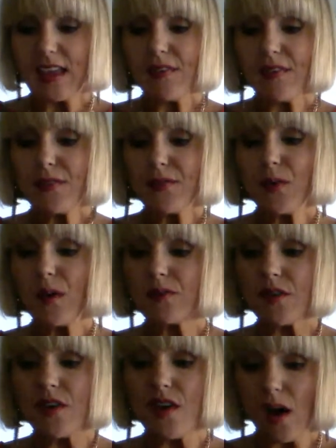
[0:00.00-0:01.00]
Even if you
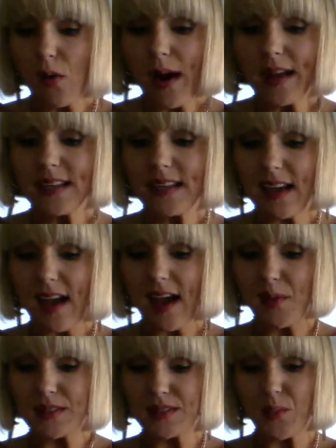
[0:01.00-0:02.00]
have no idea
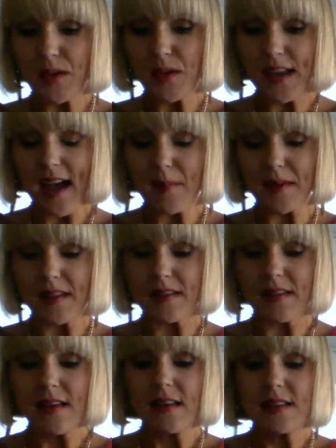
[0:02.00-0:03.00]
how it's going to
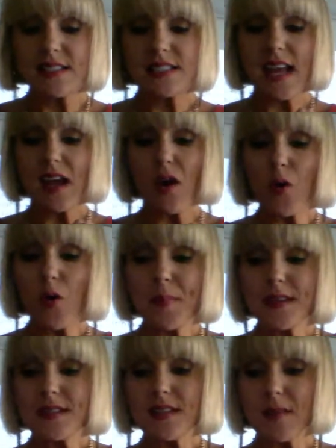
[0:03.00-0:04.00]
happen, stay
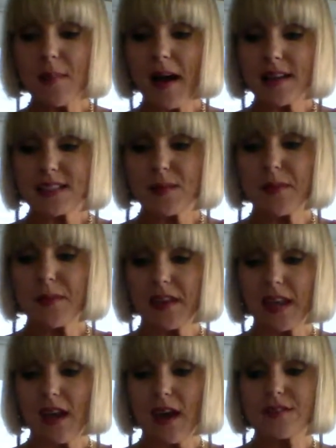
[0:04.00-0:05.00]
open to the
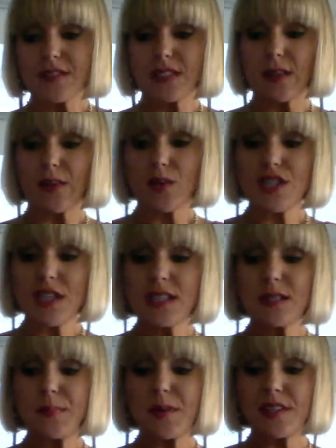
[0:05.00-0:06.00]
possibility of
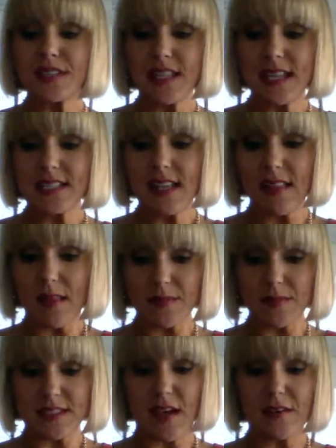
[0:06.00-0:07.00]
solutions presenting
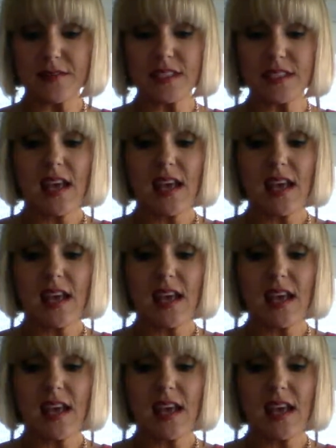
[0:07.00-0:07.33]
themselves,